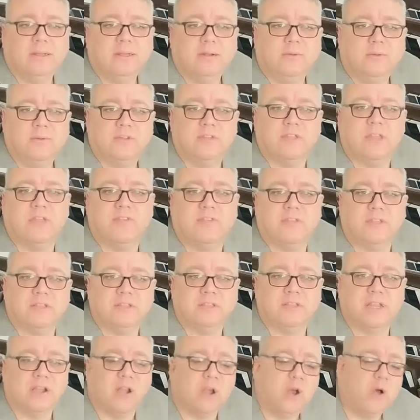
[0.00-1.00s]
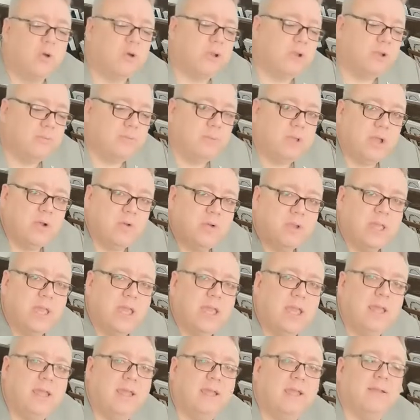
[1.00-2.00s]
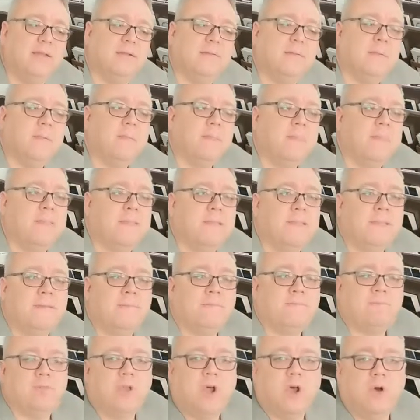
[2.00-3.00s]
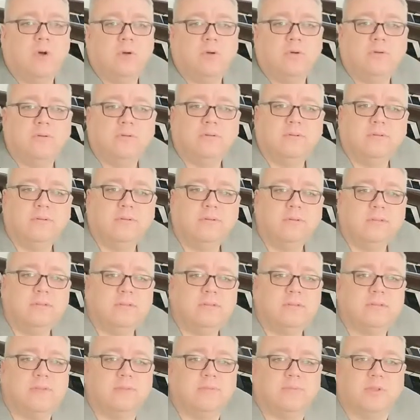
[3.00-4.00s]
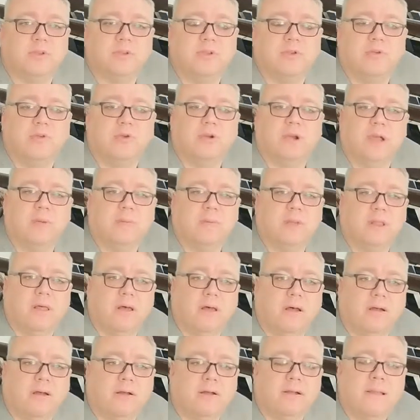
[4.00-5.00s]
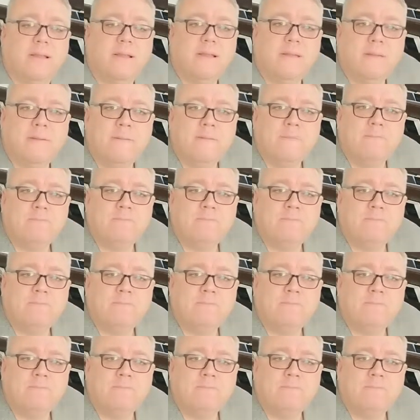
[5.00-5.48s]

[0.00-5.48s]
We say things like, oh, it'll be okay, and oh, something new will come along,